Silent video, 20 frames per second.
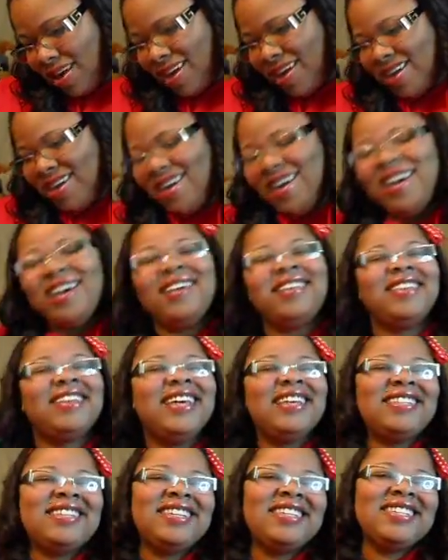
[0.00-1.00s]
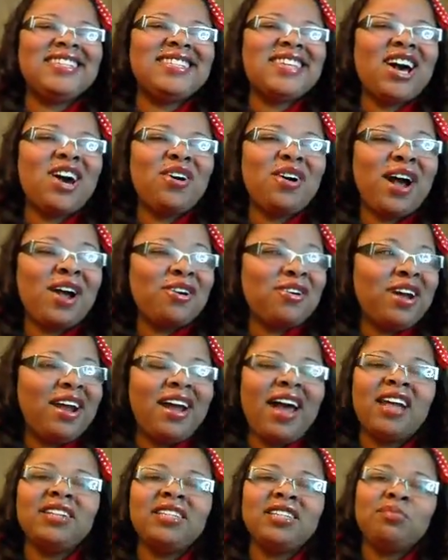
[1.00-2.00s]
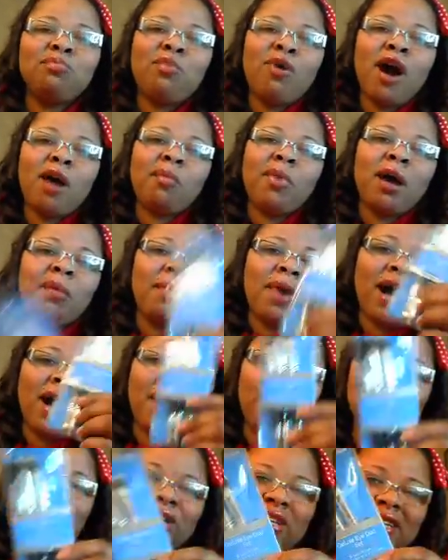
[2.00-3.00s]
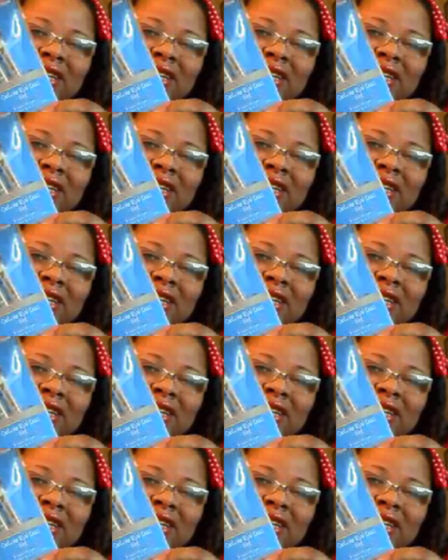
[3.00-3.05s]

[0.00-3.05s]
this is so ironic. I just bought my mom